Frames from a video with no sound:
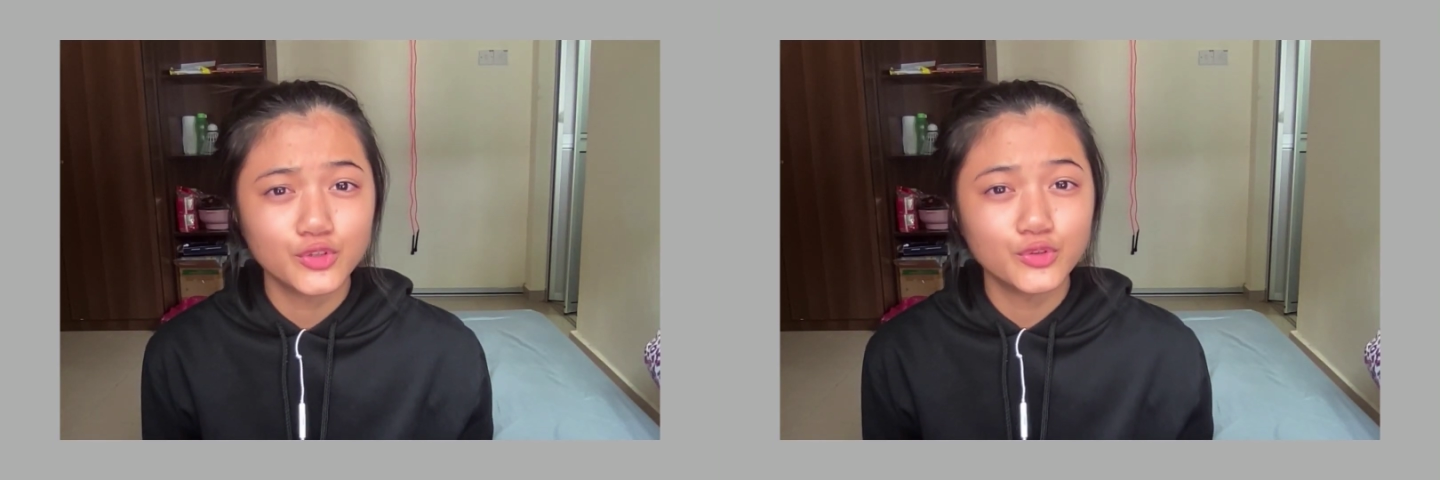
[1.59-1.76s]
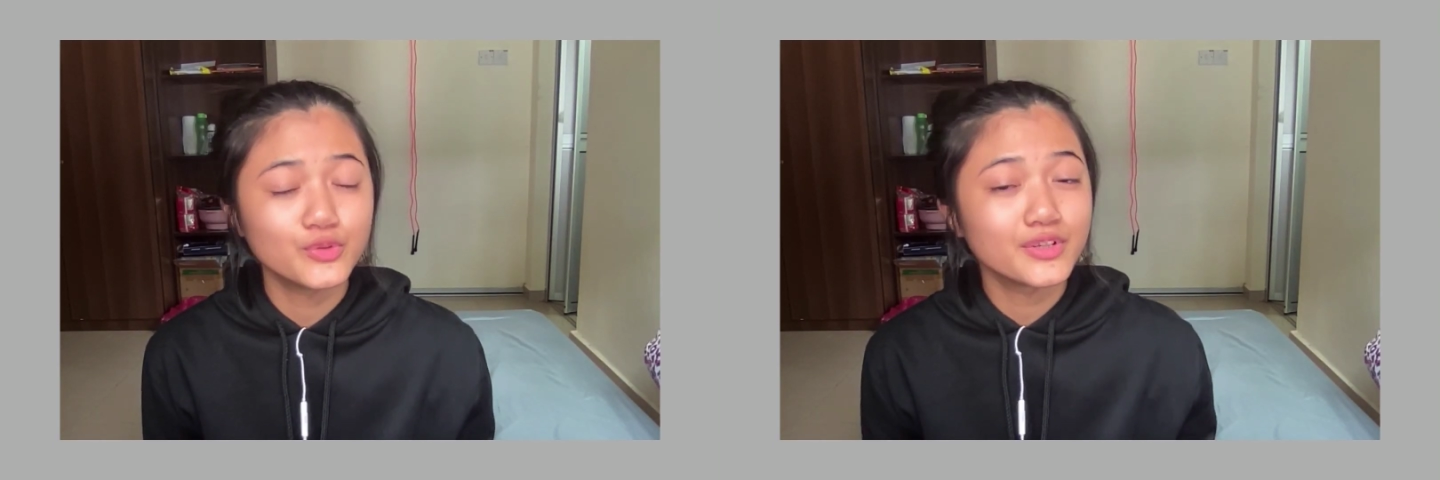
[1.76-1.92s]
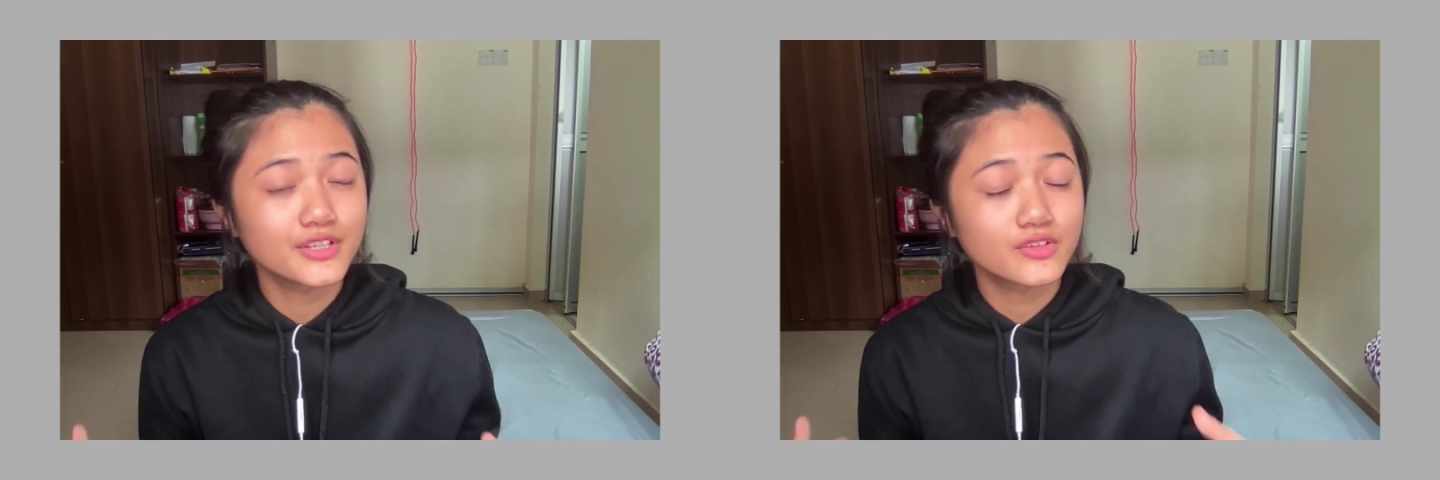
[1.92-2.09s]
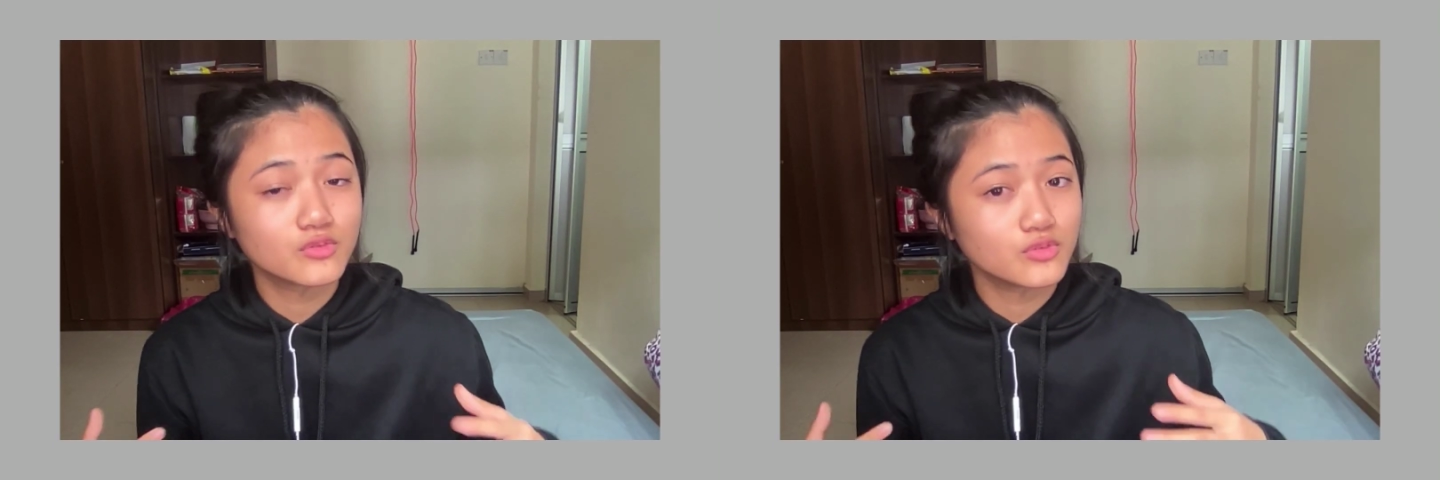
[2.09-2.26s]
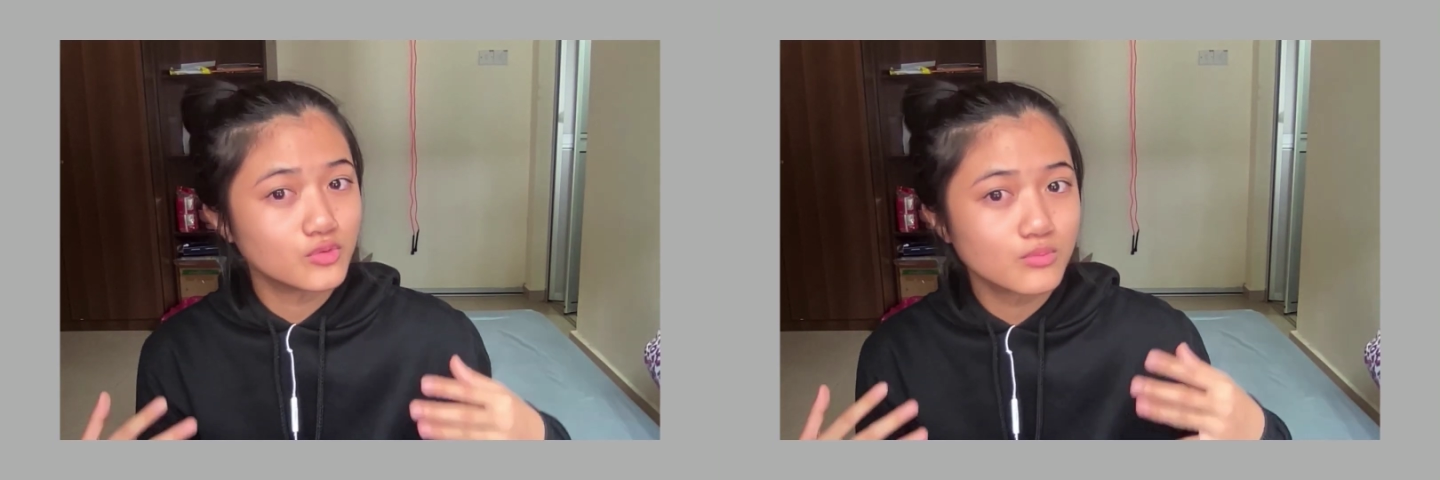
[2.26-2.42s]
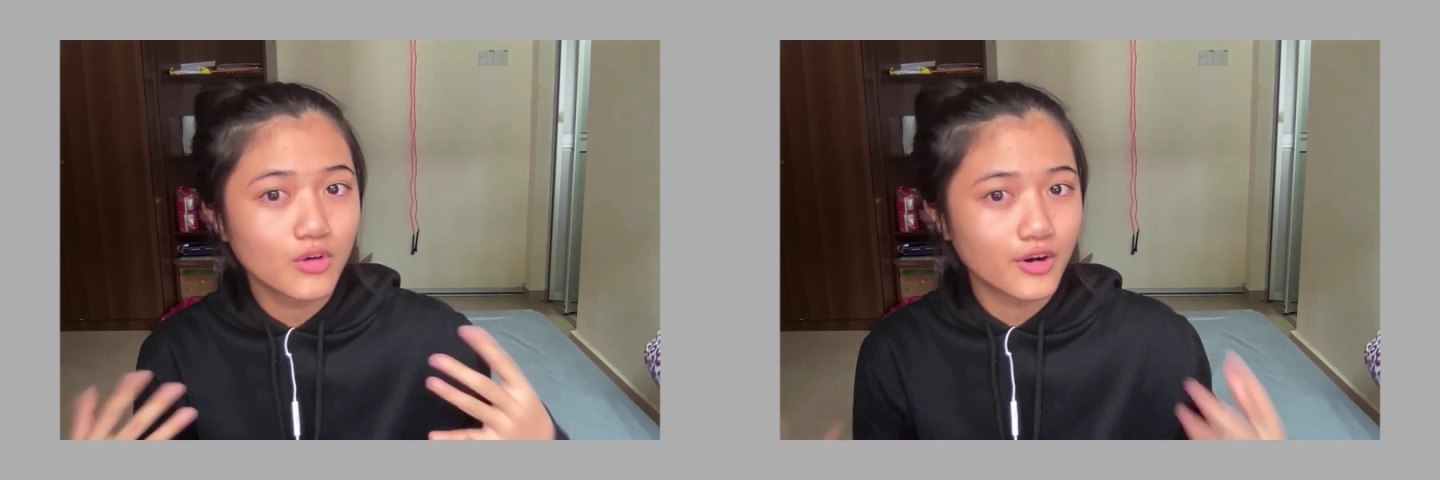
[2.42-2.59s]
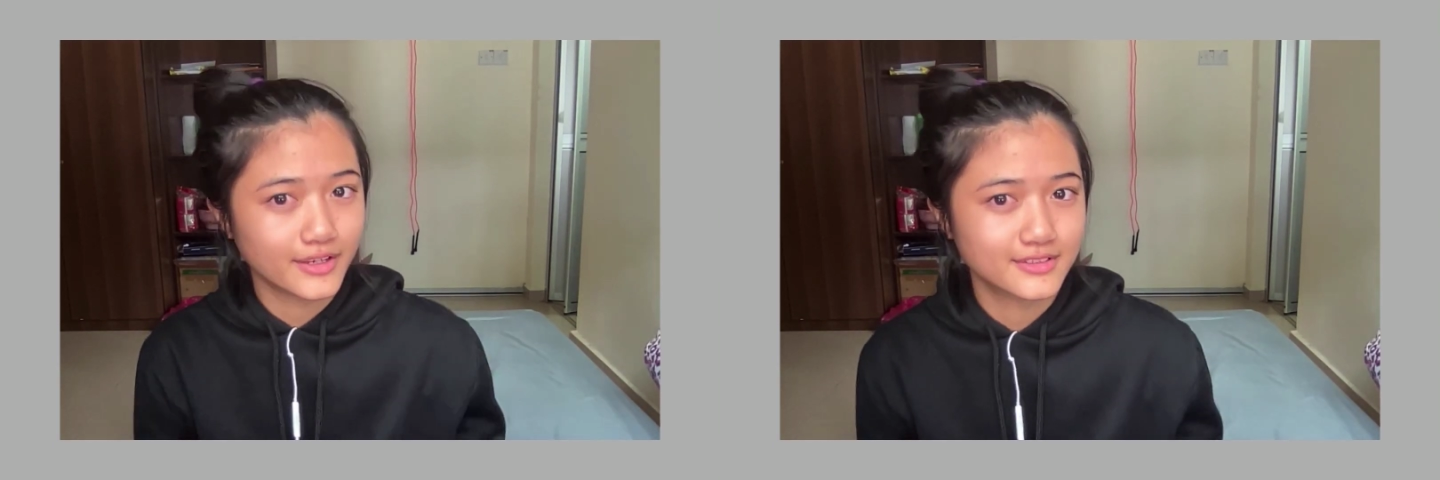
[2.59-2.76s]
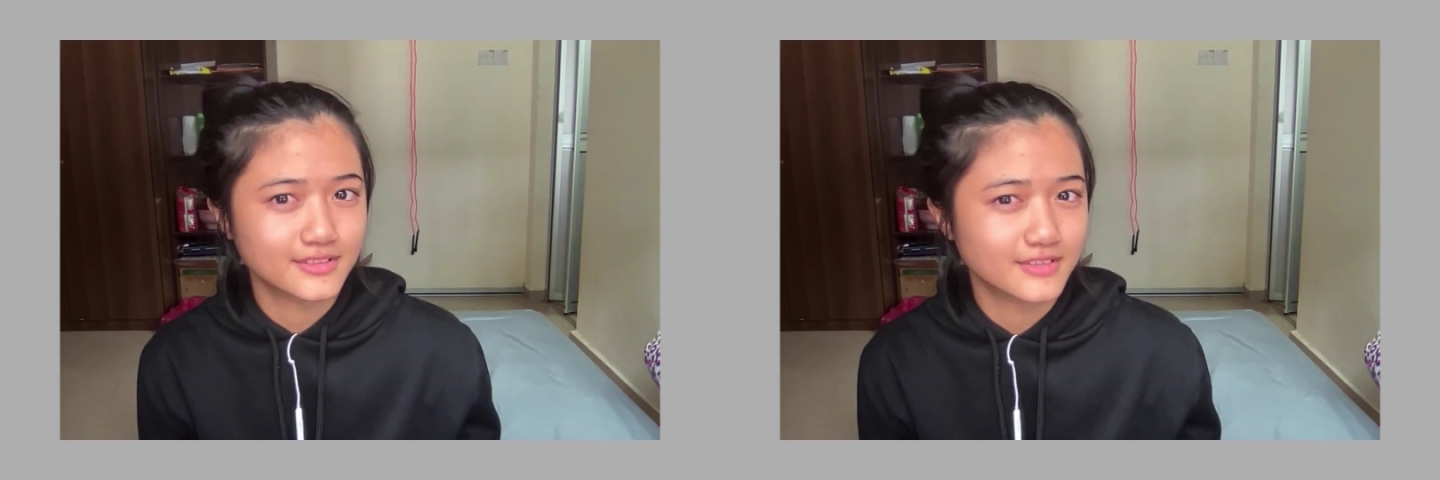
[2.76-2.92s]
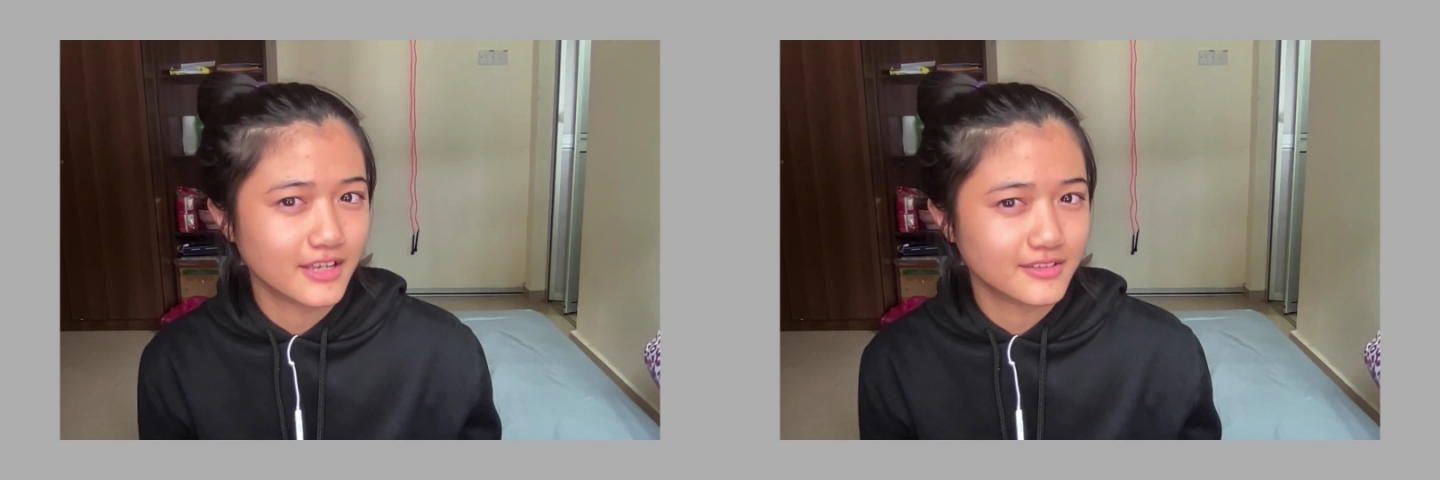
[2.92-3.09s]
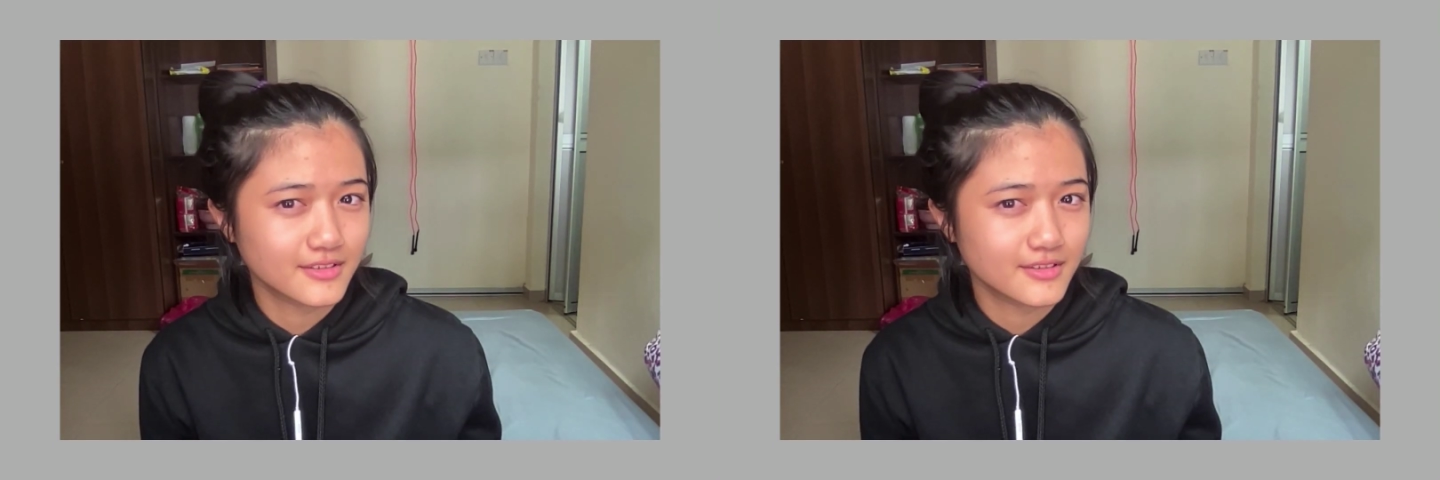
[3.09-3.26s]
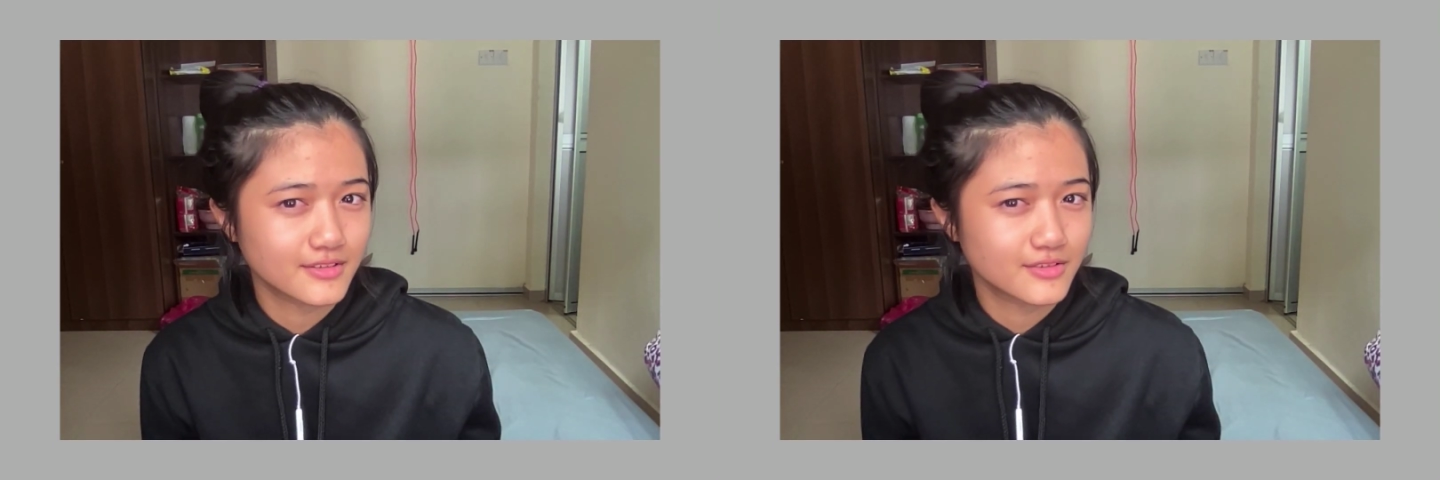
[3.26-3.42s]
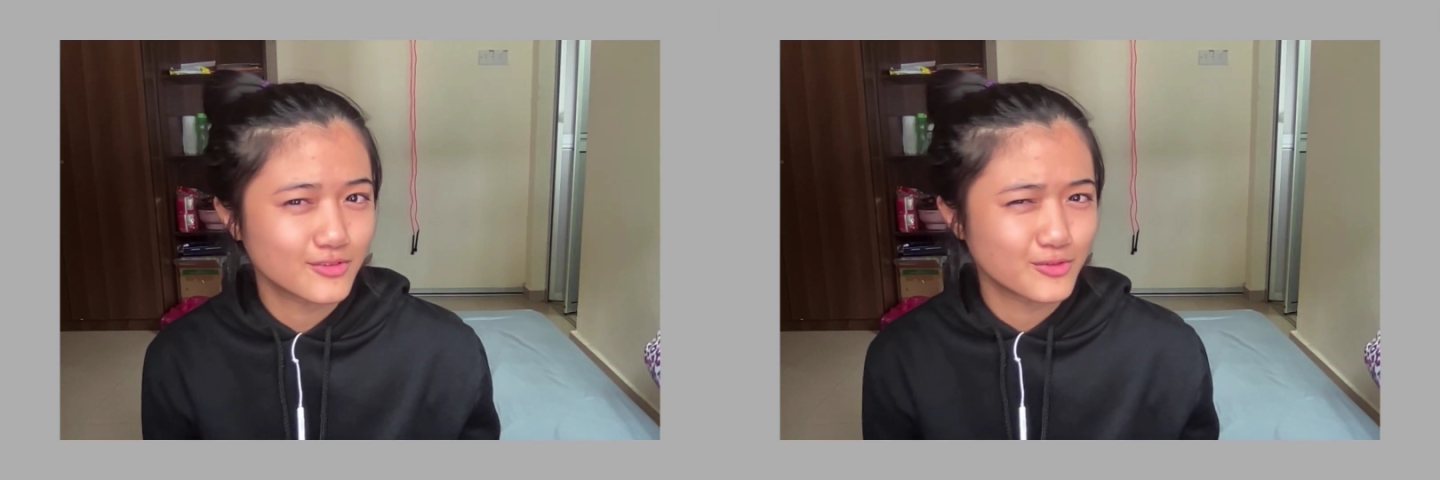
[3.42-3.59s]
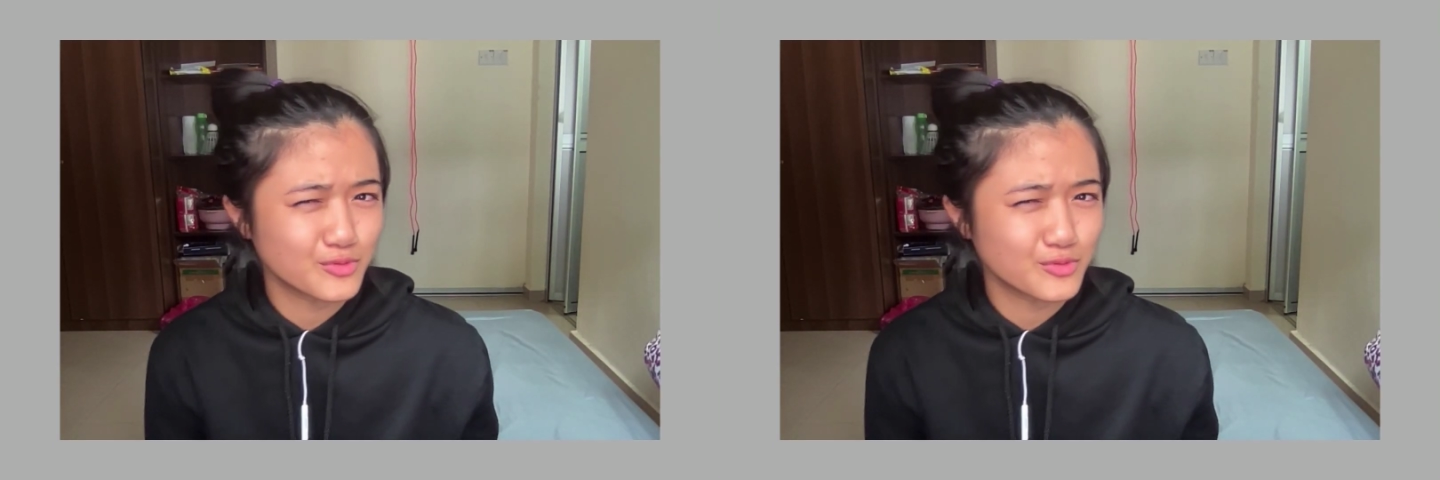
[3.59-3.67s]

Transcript: you need to do more exercises,